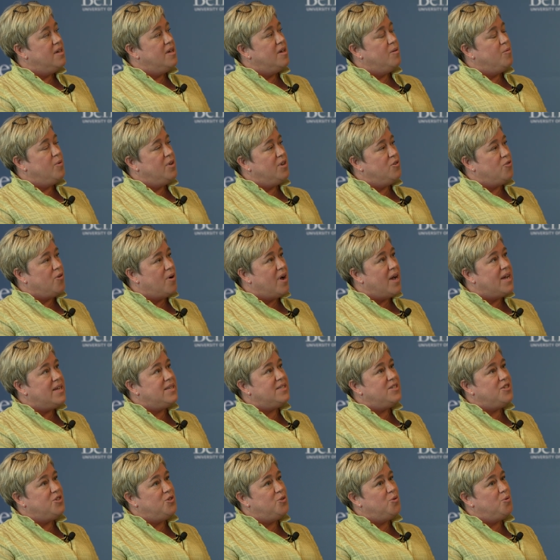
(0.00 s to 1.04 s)
We try
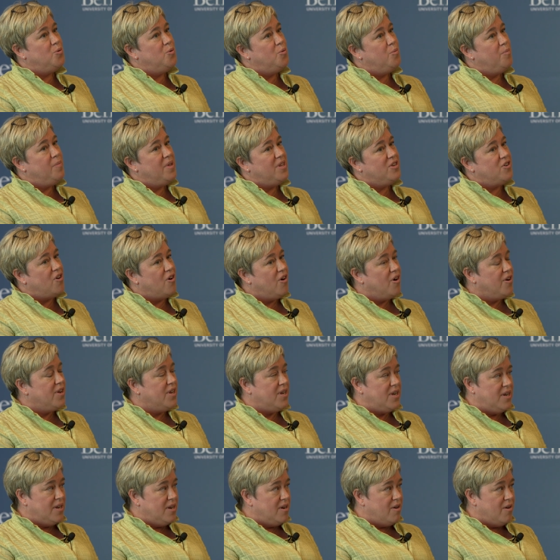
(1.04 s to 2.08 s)
to be
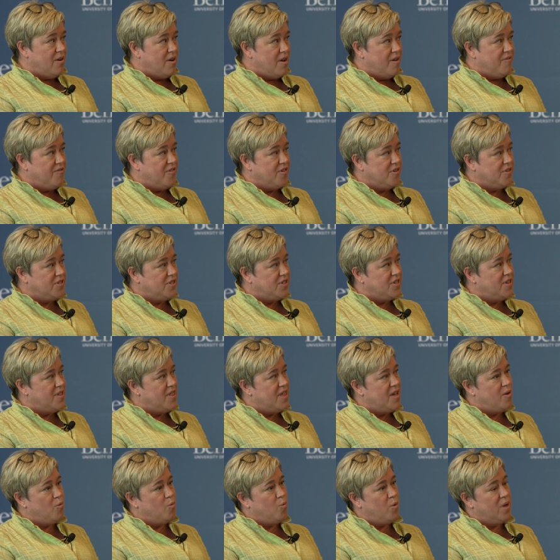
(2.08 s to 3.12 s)
targeted in our efforts so
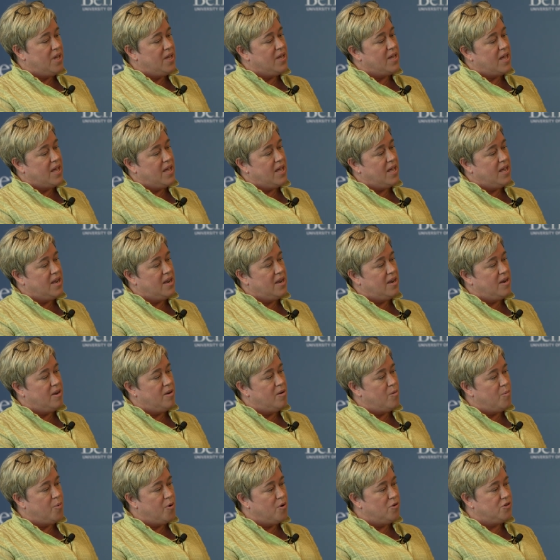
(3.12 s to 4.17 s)
that we can
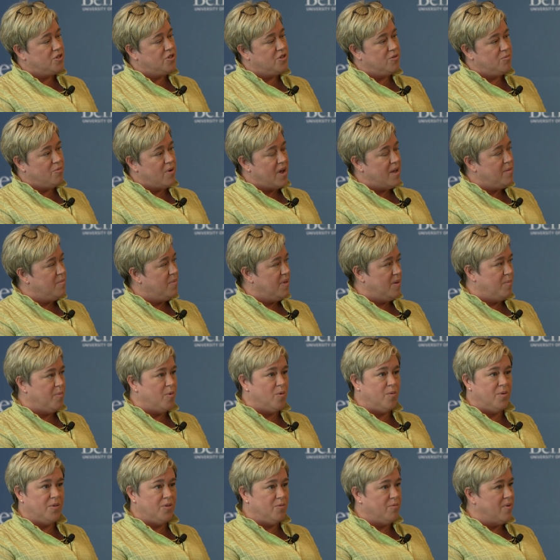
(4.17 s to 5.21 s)
approach the right
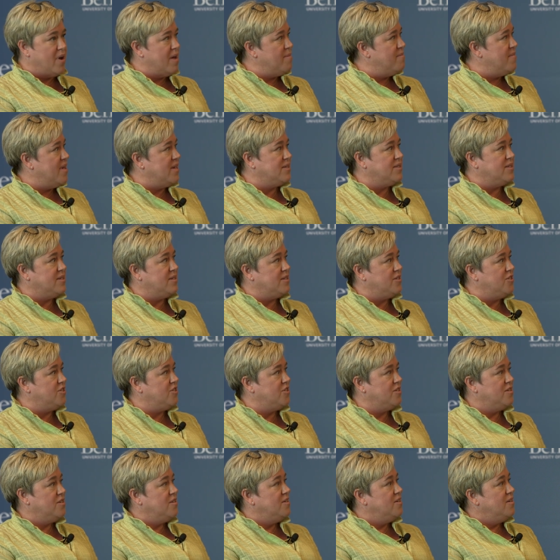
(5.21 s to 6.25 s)
people with the right message